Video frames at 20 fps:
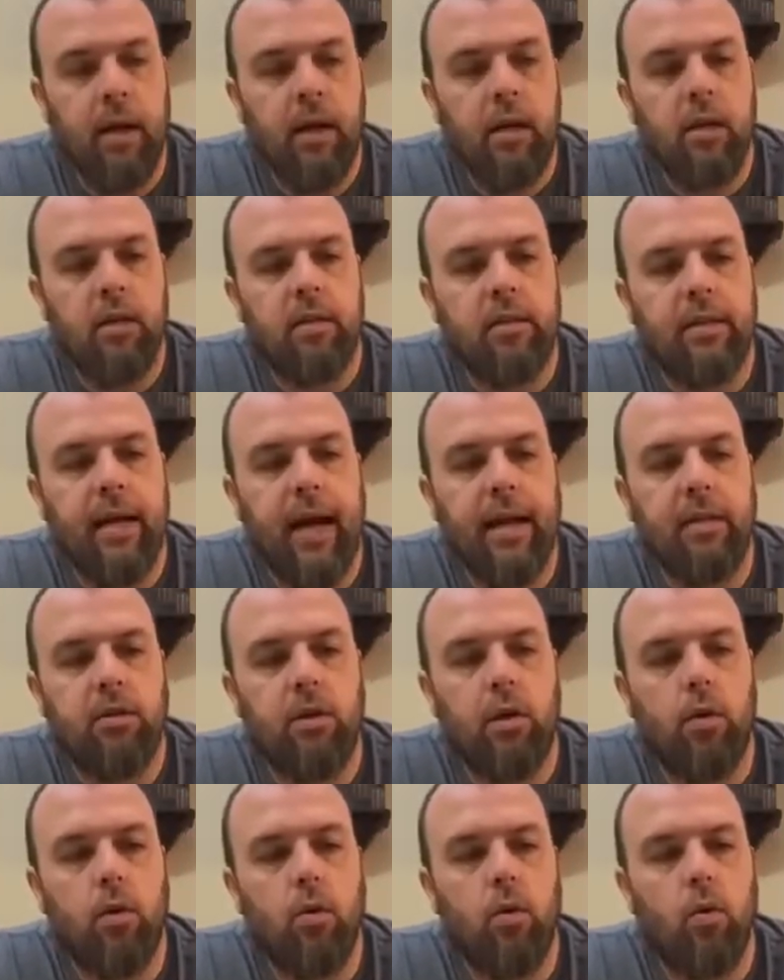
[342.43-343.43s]

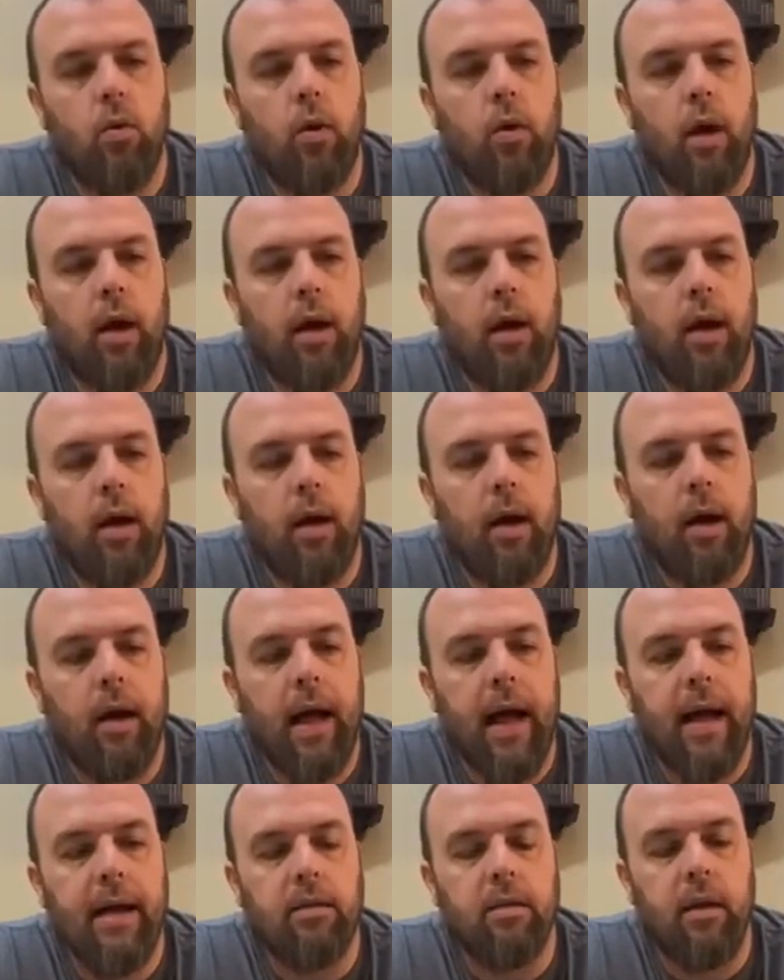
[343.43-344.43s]
Saito
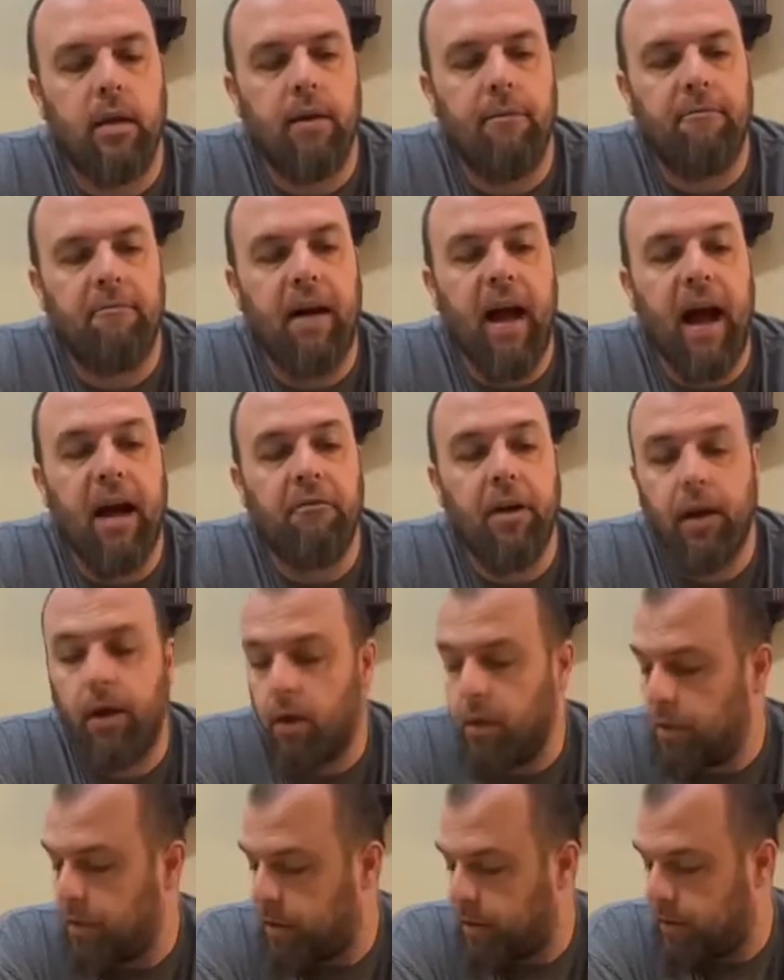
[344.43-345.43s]
has a 5
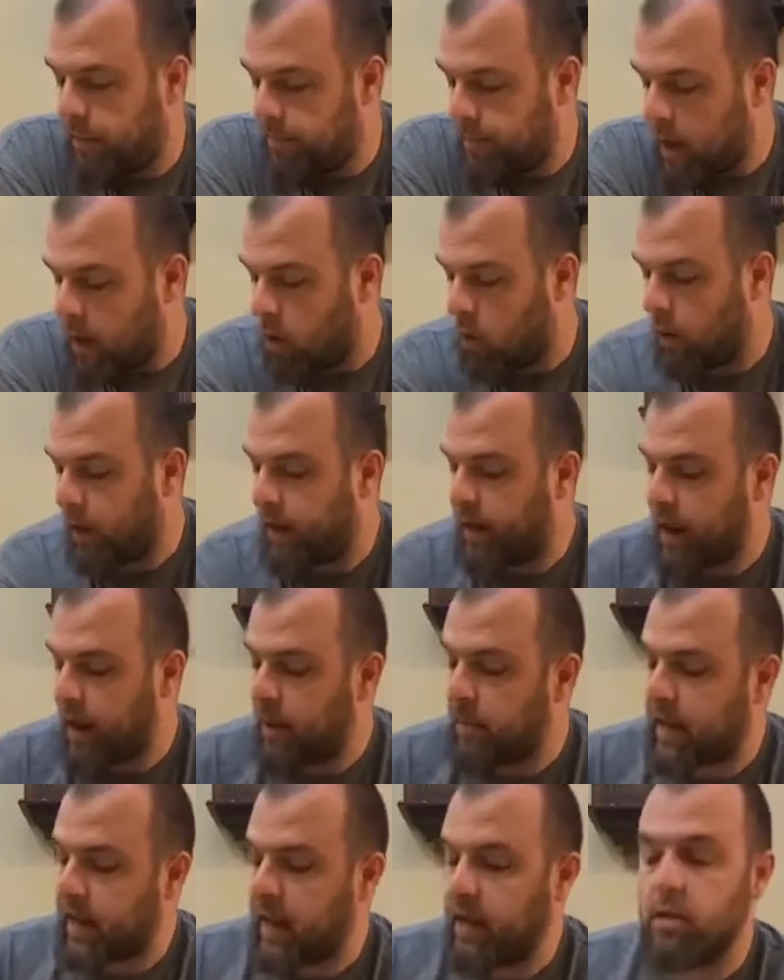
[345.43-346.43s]
health. Oh, and
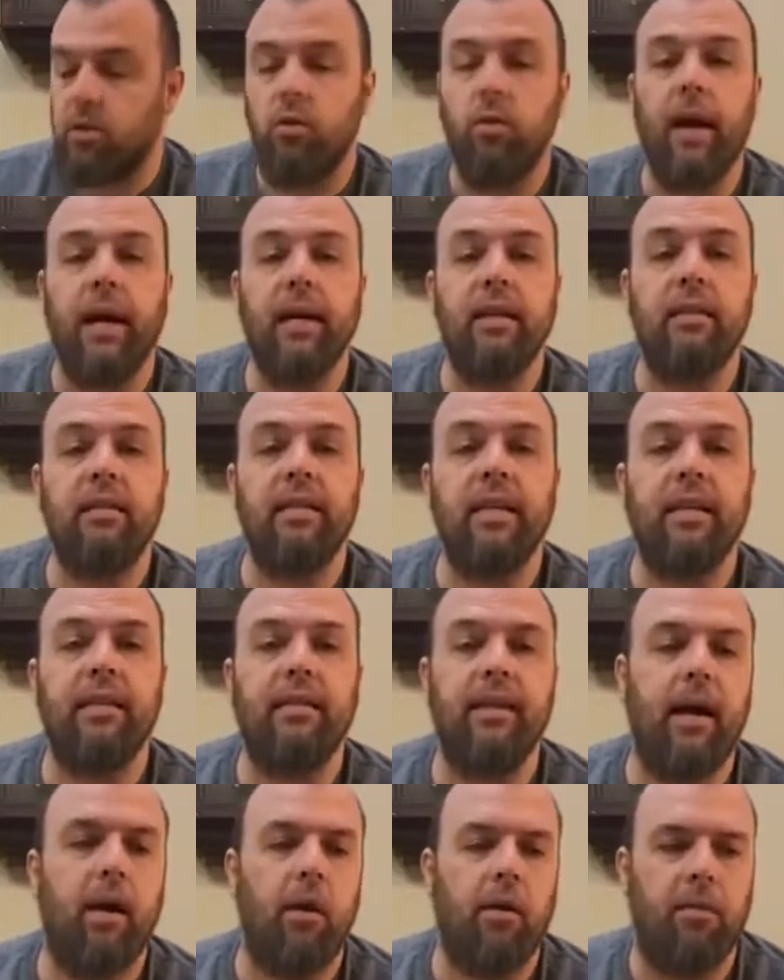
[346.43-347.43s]
Amakasu has 6
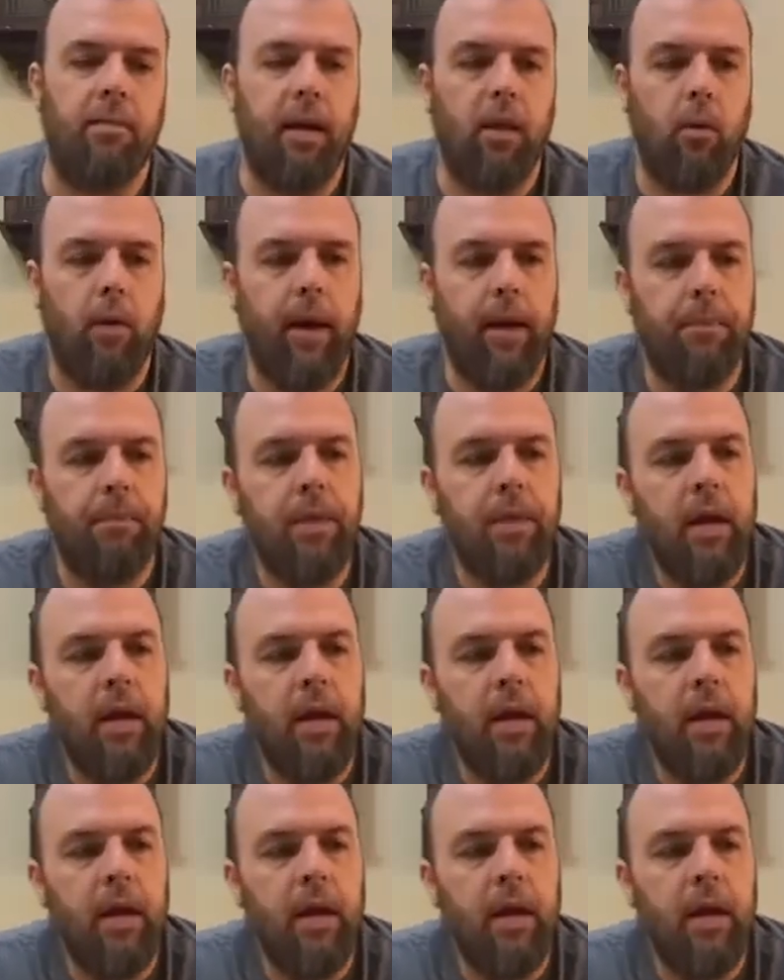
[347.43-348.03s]
health, by the way.